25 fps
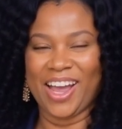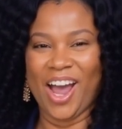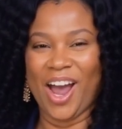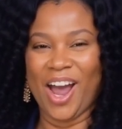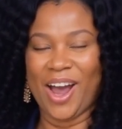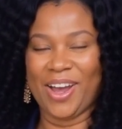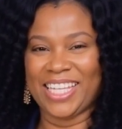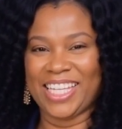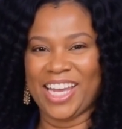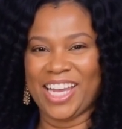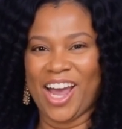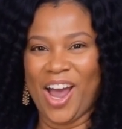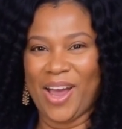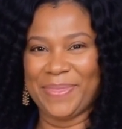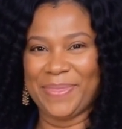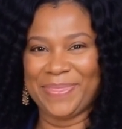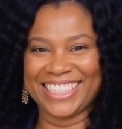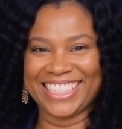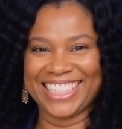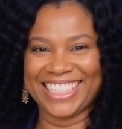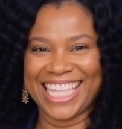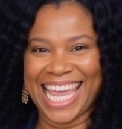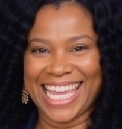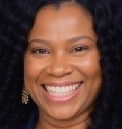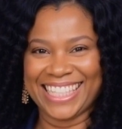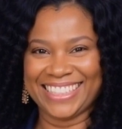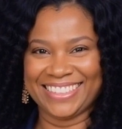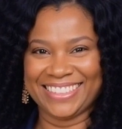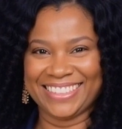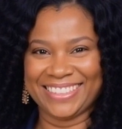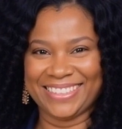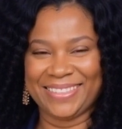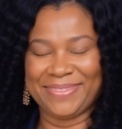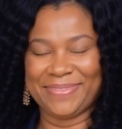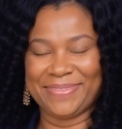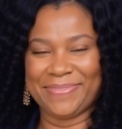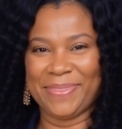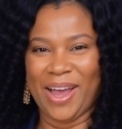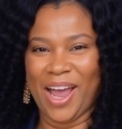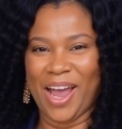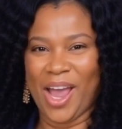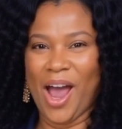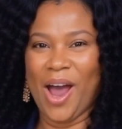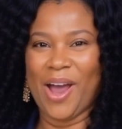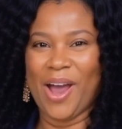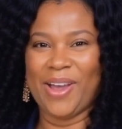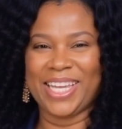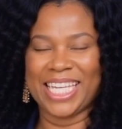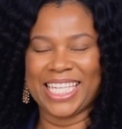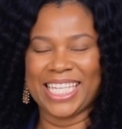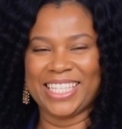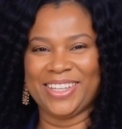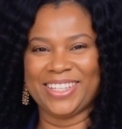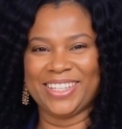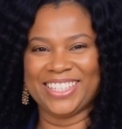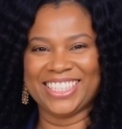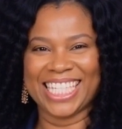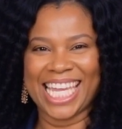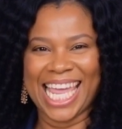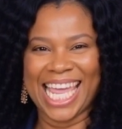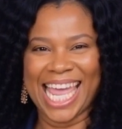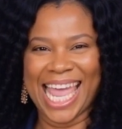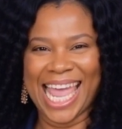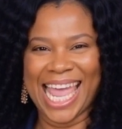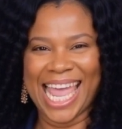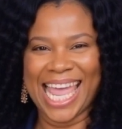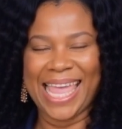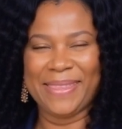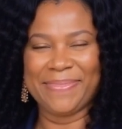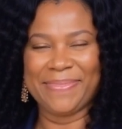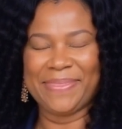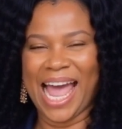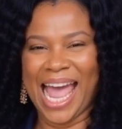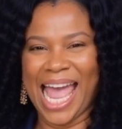Owning a home is nice, but owning your time,